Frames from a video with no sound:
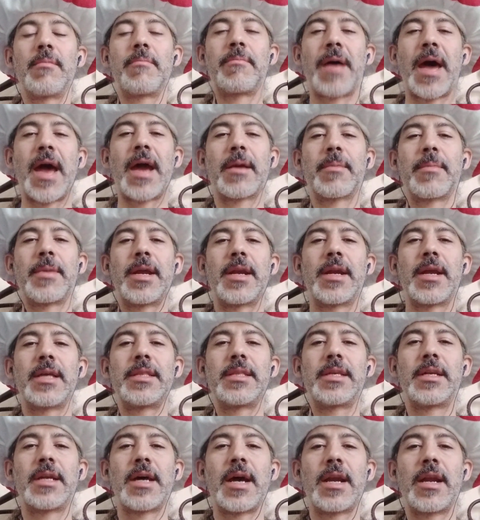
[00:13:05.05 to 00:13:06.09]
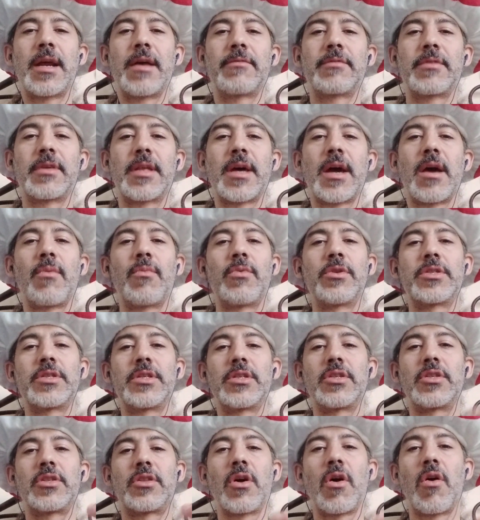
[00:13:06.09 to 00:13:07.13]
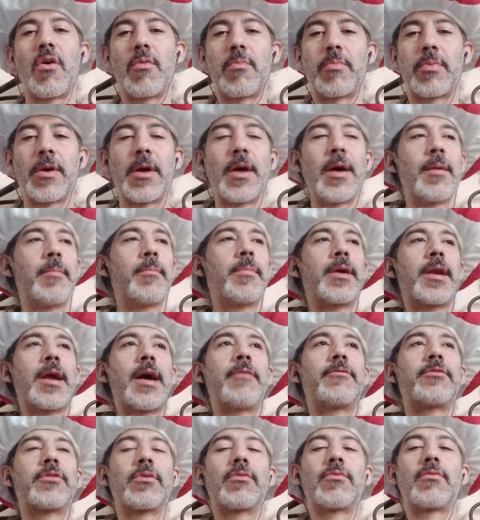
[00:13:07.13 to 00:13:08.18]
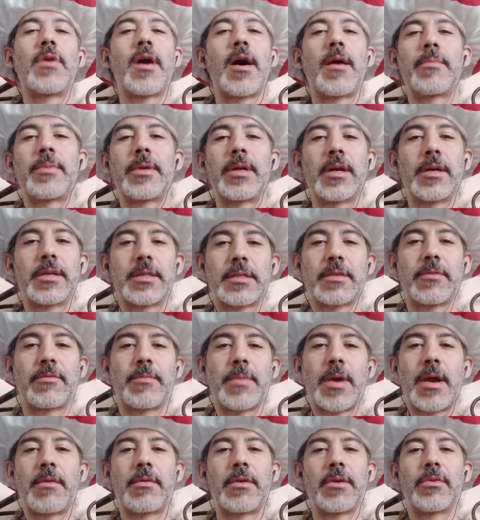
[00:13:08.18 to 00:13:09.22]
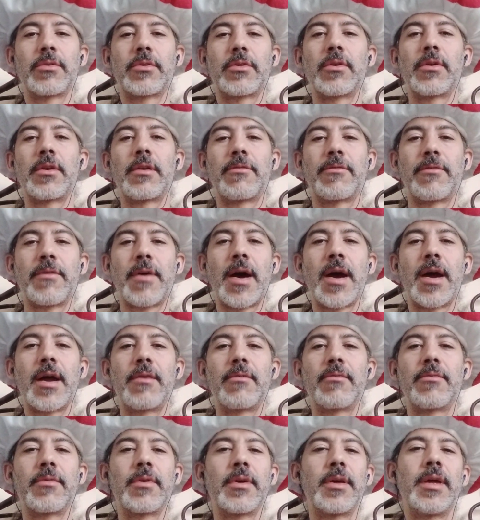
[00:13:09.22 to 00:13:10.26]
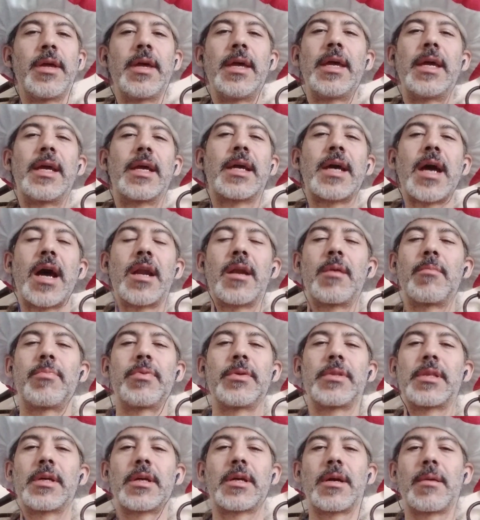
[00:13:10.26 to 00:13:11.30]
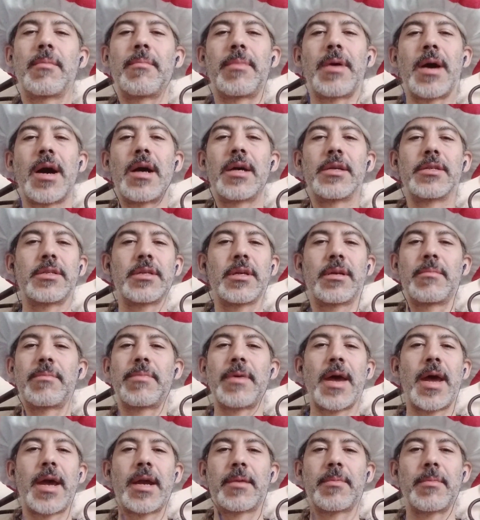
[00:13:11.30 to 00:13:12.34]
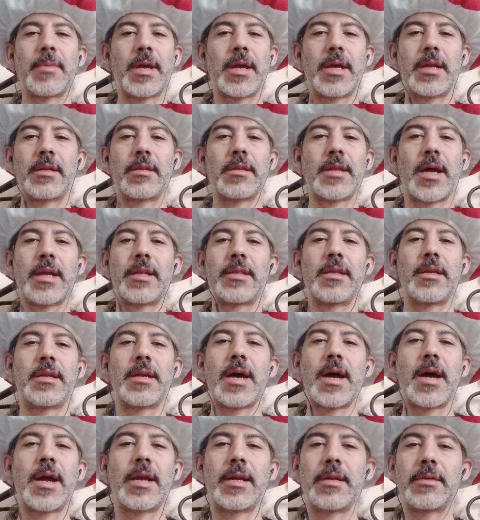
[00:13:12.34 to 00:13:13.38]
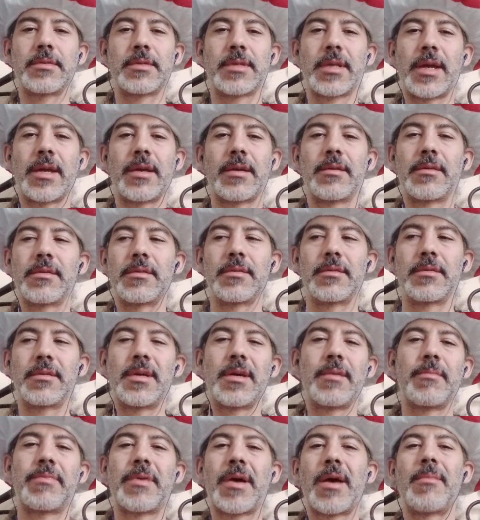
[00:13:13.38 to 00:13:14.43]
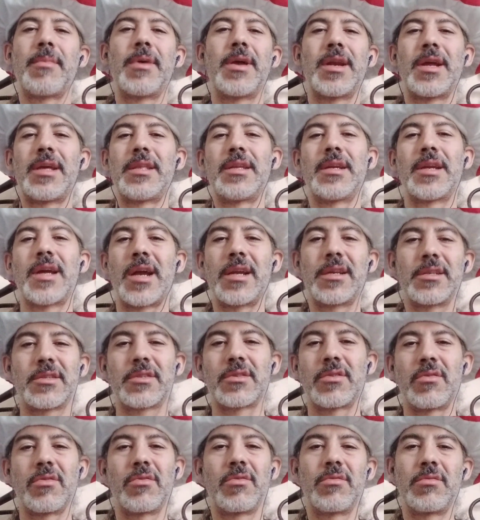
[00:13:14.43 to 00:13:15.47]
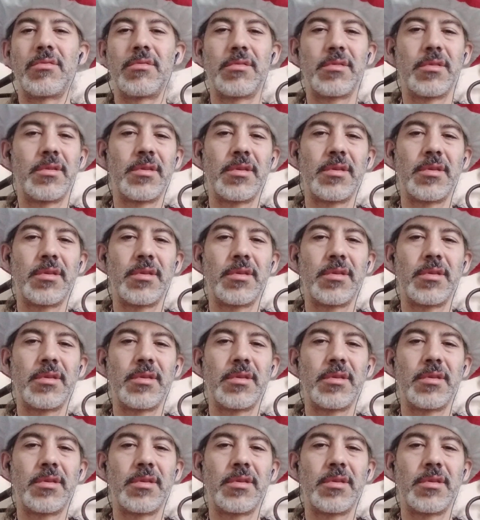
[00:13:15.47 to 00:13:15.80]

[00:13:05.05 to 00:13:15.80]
Pac-Man 99 after that, which is dope. But after robbing us of Mario 35, it kind of put the kibosh on Pac-Man 99. It was like, yeah, Pac-Man 99 is cool,